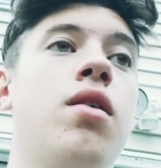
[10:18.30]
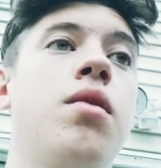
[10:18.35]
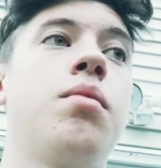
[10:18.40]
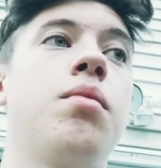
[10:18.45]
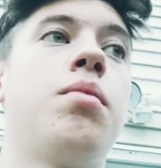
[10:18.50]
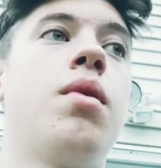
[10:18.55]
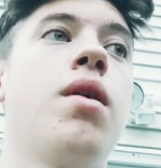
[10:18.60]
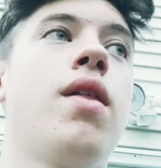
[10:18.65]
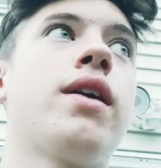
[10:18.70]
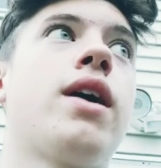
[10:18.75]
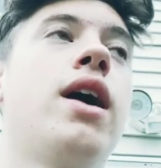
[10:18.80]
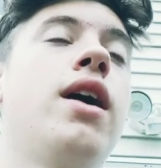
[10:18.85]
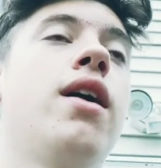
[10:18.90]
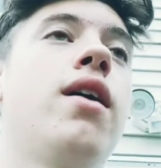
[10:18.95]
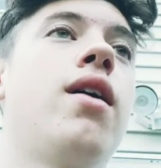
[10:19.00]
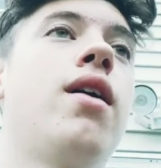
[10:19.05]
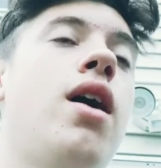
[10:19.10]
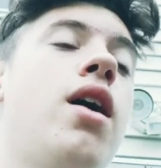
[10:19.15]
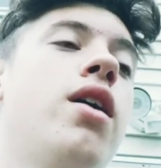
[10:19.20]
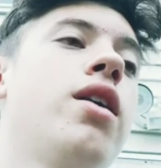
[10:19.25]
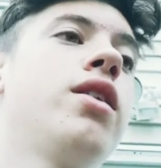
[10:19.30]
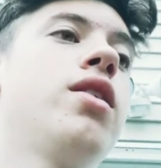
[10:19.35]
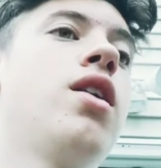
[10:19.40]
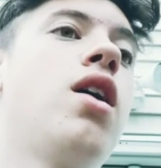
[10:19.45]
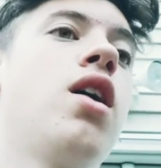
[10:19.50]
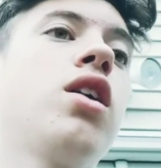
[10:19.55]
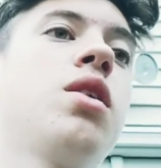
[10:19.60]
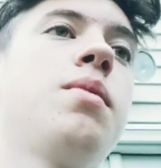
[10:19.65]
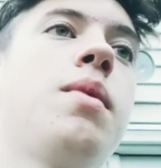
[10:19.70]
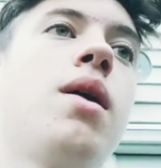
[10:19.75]
But like I already
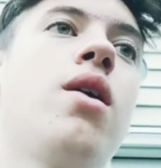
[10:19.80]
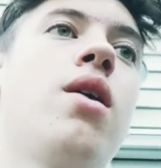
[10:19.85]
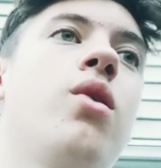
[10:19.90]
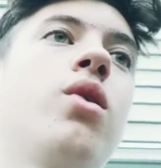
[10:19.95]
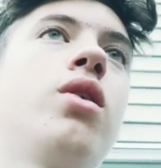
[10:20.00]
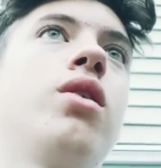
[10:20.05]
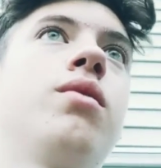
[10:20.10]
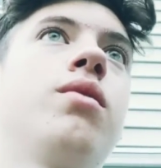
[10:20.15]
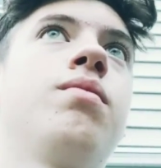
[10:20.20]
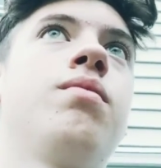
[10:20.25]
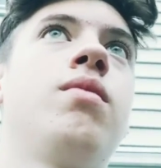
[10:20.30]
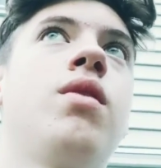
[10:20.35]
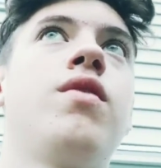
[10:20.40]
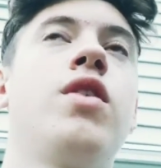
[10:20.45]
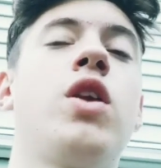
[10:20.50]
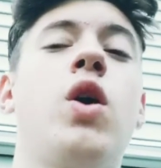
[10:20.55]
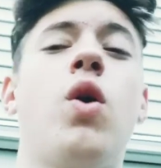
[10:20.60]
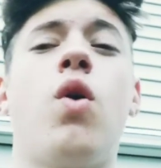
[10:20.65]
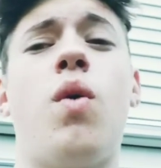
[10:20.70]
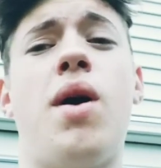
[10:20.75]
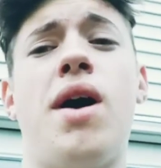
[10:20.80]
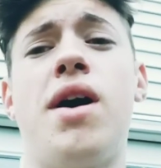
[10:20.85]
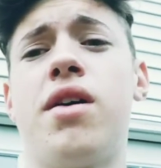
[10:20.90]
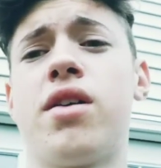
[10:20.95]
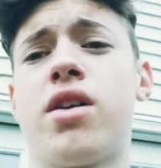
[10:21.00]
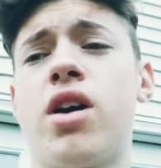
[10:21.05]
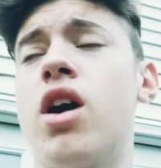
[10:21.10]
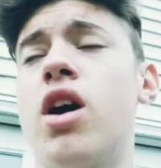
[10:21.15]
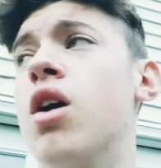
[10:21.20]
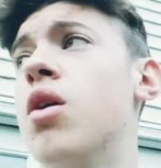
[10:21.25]
talked about in a video a while
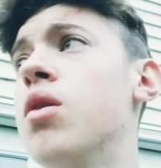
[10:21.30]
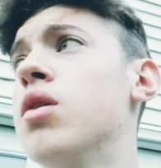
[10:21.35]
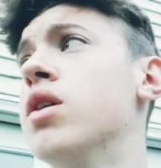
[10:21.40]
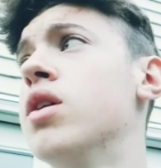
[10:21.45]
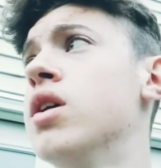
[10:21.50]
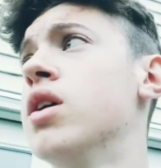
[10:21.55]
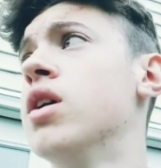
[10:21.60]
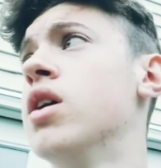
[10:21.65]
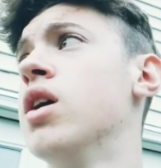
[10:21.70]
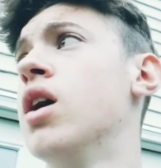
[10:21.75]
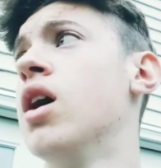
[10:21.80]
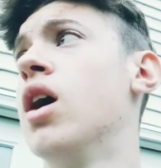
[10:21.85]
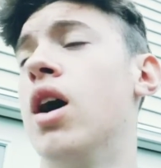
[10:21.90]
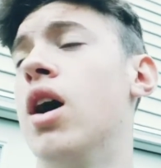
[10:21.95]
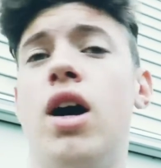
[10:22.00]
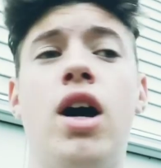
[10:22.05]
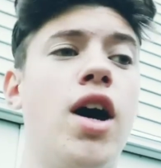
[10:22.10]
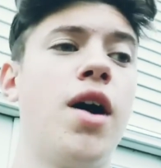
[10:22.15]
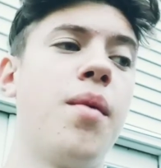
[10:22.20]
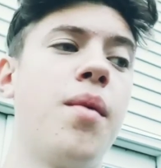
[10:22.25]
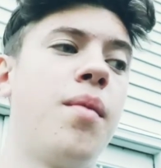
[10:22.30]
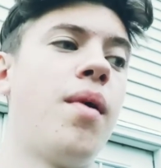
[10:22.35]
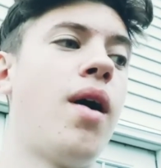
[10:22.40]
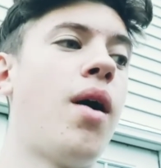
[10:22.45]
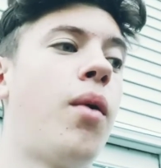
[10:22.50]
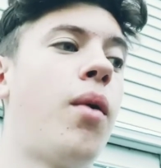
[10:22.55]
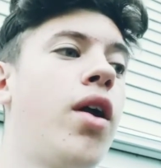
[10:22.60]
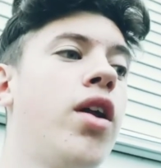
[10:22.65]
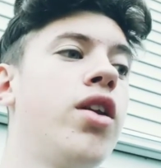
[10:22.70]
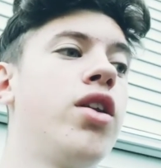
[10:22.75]
ago, I
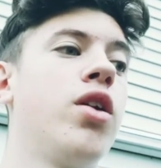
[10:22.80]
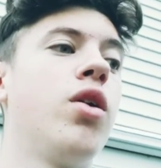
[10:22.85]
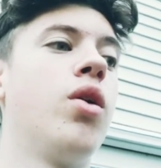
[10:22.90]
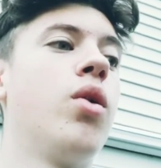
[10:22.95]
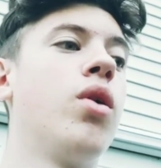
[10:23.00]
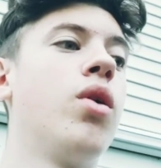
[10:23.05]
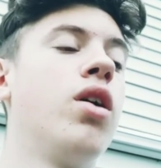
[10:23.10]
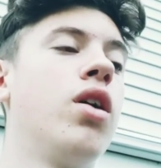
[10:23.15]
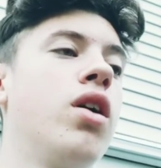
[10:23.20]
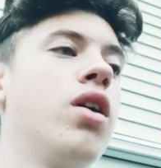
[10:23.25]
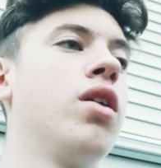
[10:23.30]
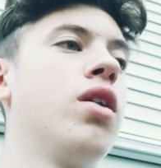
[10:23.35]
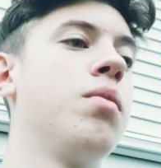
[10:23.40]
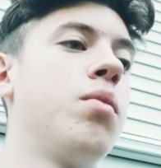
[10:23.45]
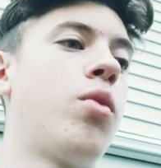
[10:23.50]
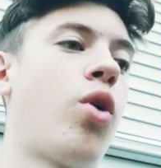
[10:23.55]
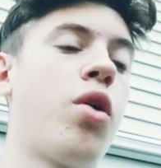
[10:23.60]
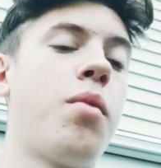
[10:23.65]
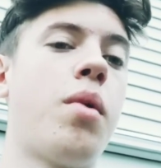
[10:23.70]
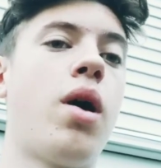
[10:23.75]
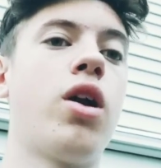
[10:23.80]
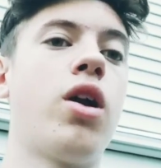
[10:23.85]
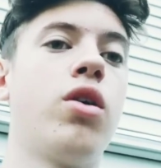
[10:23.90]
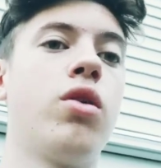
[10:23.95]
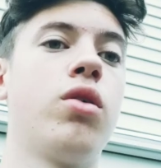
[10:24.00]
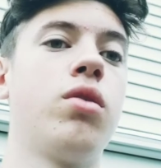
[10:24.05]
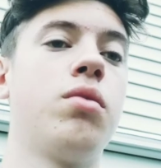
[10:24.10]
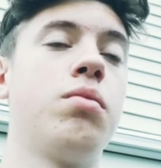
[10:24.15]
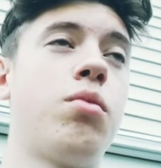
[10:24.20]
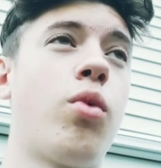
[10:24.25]
want to do
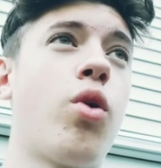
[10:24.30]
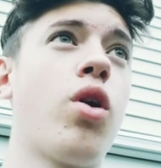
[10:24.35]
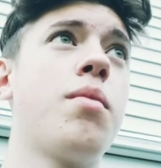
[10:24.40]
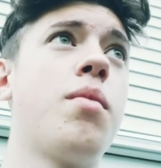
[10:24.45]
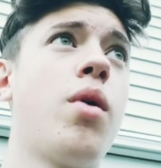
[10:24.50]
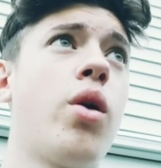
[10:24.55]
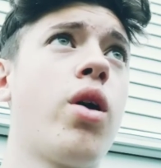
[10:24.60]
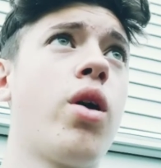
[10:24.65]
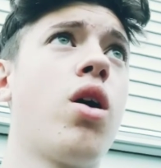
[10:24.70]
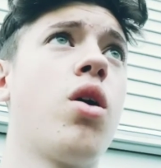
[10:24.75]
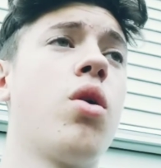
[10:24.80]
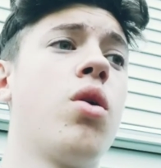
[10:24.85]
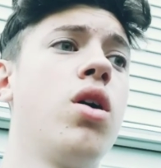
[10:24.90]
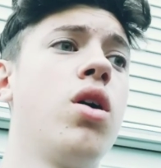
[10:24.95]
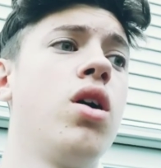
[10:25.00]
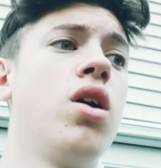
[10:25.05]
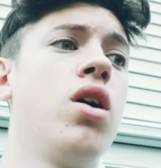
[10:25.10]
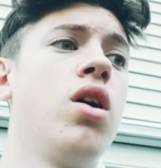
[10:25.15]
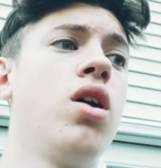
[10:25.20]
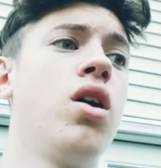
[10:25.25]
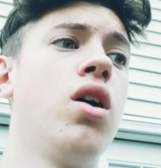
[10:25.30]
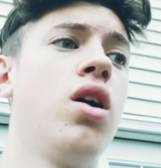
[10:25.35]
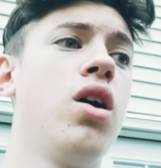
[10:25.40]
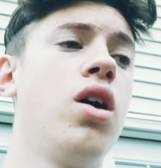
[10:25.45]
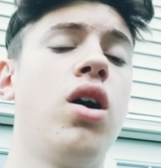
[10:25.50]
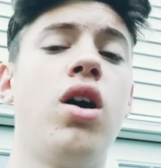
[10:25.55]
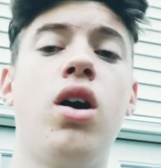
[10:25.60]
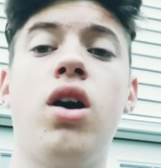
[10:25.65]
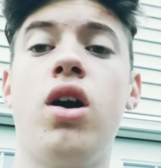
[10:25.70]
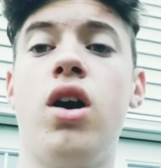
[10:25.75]
Morimoto
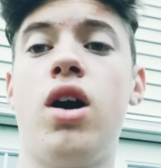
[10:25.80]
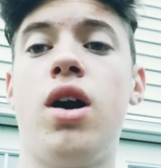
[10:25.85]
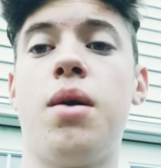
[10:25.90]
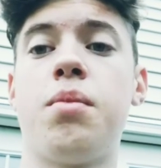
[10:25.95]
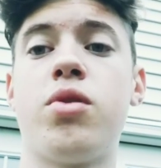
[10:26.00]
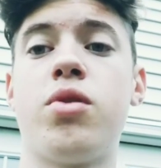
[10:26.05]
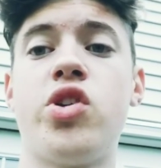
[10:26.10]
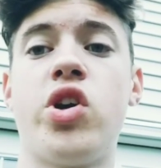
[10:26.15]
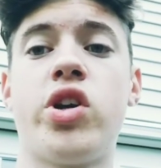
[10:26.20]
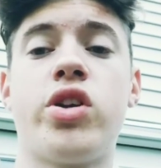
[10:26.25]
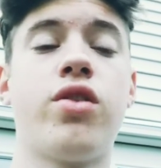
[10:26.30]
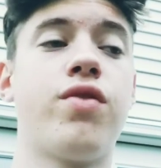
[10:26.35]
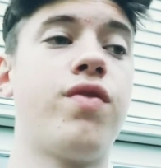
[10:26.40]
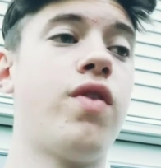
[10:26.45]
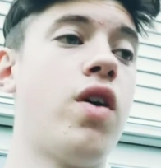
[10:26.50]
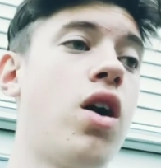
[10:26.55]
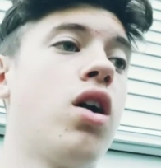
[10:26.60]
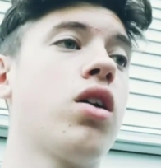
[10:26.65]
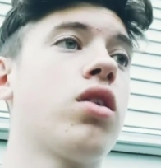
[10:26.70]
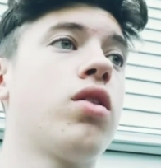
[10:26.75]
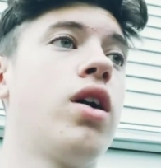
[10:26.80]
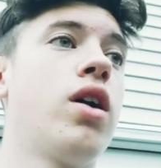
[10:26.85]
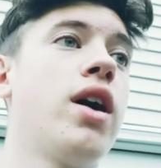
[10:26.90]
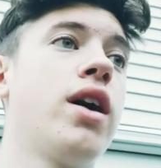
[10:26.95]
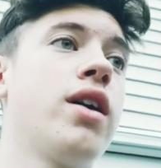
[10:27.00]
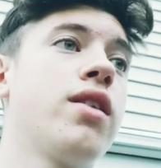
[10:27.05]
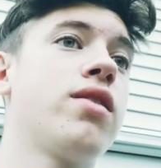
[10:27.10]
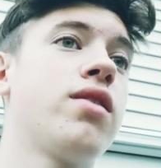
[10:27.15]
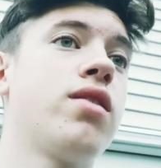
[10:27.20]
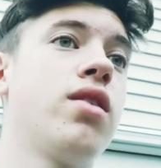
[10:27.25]
projector fog
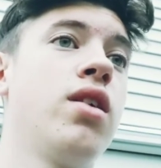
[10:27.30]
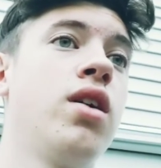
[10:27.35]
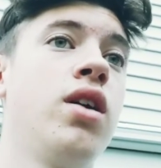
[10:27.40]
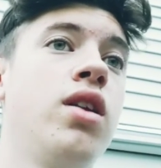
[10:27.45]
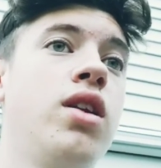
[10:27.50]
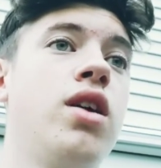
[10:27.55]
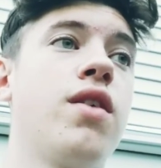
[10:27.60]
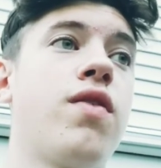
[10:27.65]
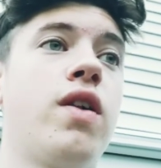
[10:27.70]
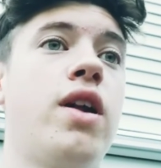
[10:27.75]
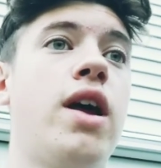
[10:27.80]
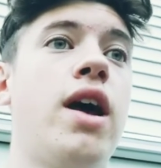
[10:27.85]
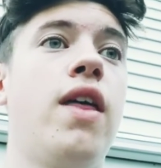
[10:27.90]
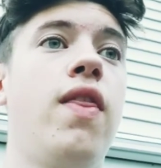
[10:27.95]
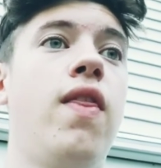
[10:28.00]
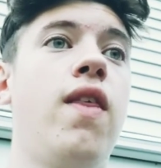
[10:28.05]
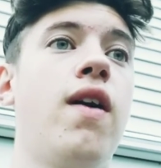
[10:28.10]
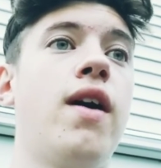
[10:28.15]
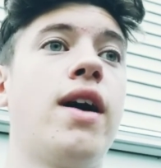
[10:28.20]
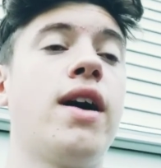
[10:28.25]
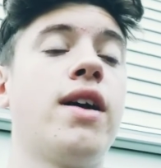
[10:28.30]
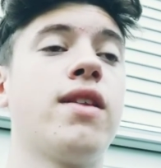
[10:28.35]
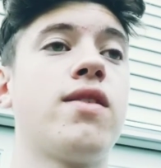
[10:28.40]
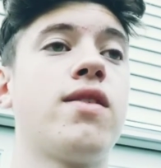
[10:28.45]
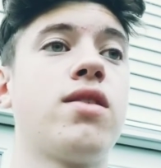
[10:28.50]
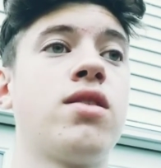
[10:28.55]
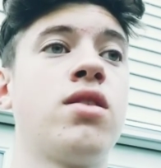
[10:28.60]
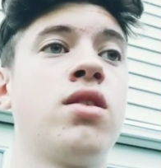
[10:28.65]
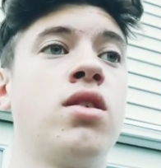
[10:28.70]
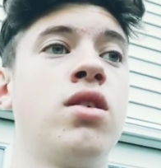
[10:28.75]
lights, different
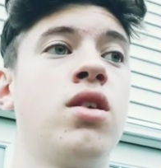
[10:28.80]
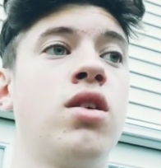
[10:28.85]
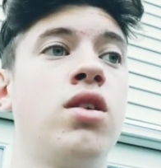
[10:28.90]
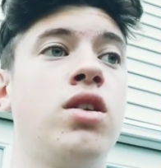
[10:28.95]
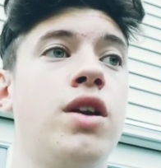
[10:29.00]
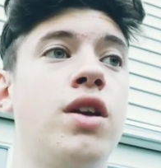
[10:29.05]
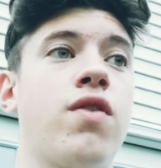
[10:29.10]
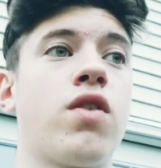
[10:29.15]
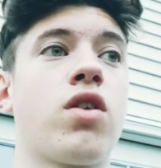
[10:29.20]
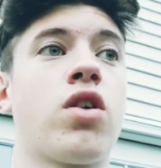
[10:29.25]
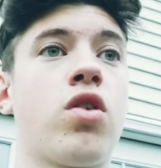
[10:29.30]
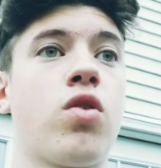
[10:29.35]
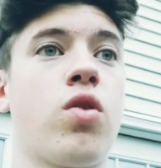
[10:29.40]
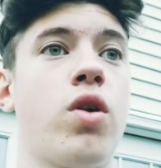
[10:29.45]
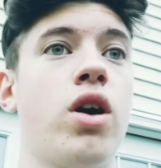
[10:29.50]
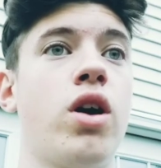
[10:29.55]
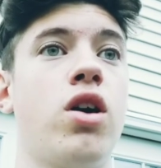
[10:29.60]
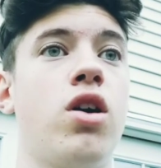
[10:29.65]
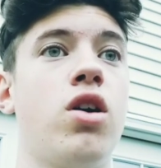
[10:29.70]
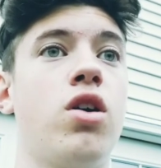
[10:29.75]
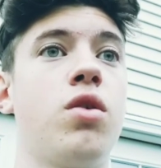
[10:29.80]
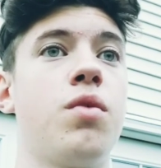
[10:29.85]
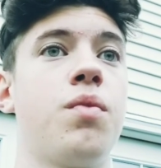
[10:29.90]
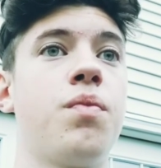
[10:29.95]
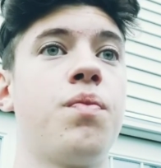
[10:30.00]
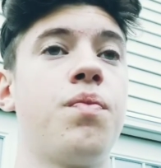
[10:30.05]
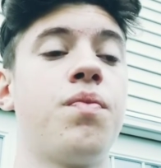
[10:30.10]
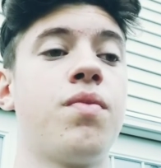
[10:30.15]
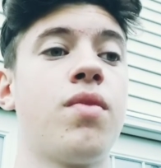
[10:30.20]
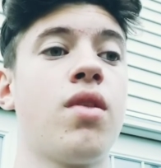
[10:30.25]
headlights, different grill,
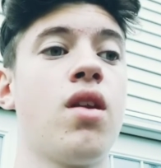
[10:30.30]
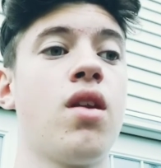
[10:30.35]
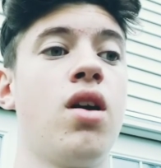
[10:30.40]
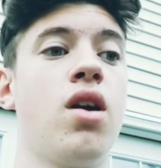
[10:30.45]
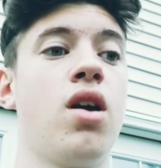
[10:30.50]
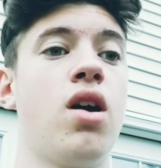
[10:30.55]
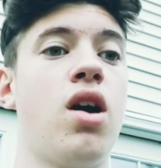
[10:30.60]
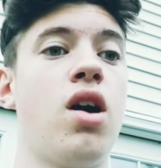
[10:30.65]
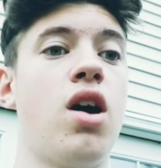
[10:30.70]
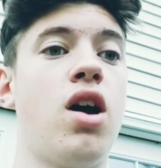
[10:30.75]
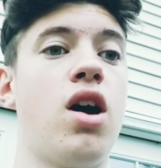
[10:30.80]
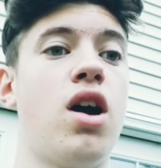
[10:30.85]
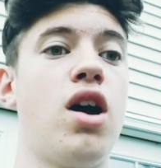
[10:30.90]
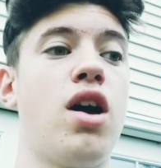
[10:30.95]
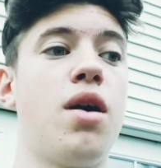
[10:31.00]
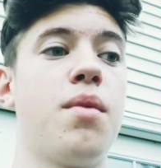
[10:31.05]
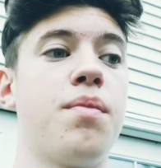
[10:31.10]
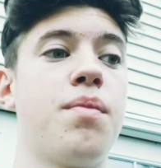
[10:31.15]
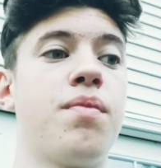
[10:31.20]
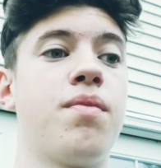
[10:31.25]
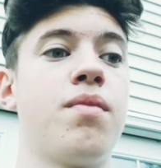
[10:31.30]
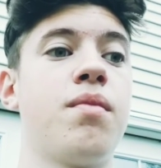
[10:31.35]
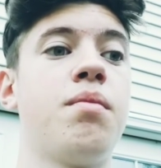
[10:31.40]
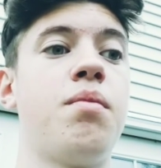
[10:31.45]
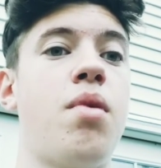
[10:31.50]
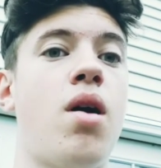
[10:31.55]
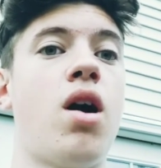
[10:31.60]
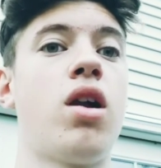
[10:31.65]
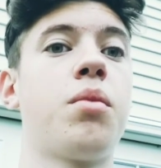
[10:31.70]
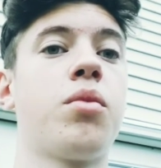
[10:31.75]

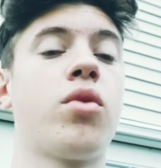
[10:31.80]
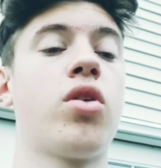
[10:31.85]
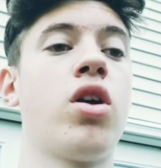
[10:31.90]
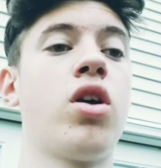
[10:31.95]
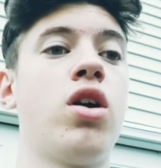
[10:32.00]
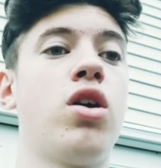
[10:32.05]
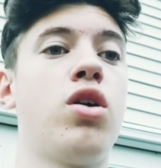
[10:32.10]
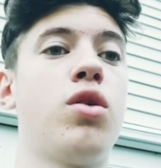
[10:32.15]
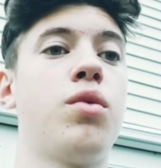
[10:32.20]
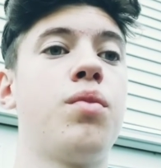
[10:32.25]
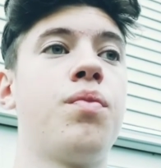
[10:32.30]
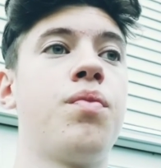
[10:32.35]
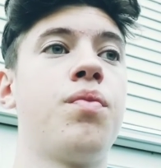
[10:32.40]
bottom grill,